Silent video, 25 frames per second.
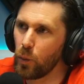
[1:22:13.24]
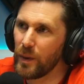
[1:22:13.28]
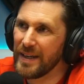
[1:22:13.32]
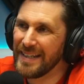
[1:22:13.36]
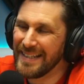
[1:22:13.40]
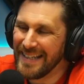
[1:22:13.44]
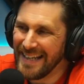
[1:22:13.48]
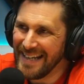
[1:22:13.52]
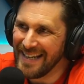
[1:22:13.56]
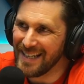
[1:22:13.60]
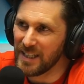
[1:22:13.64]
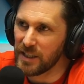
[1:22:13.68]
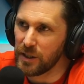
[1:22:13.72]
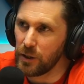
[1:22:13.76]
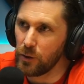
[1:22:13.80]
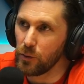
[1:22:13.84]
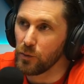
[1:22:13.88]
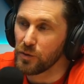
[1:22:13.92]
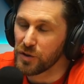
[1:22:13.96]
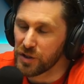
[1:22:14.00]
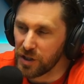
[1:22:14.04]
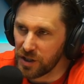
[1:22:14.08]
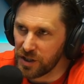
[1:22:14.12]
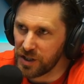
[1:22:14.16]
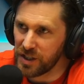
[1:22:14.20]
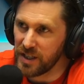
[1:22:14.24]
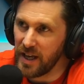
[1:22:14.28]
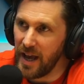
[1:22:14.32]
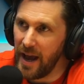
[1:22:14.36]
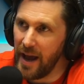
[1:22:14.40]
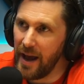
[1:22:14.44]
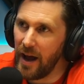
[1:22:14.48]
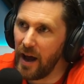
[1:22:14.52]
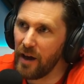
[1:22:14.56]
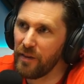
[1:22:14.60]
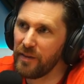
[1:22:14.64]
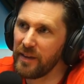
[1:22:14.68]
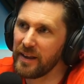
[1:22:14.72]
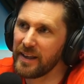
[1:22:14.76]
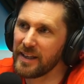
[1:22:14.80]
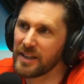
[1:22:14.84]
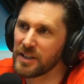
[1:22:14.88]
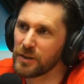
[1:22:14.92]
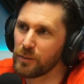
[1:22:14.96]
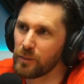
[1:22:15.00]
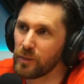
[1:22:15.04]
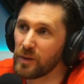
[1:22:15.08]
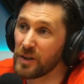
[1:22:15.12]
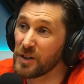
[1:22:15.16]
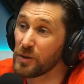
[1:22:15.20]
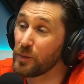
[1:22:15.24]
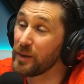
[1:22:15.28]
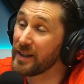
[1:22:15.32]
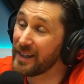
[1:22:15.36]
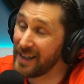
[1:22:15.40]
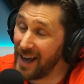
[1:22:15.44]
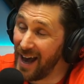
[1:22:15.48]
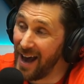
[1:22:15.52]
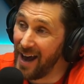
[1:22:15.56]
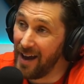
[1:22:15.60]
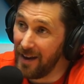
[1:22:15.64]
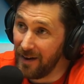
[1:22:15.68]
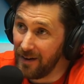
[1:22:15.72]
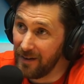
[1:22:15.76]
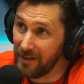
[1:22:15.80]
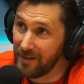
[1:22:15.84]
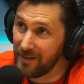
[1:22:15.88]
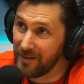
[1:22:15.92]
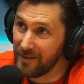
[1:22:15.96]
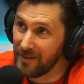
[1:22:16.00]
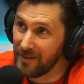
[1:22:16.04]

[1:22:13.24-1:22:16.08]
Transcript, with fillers: we need to just yet. I think it's because we can.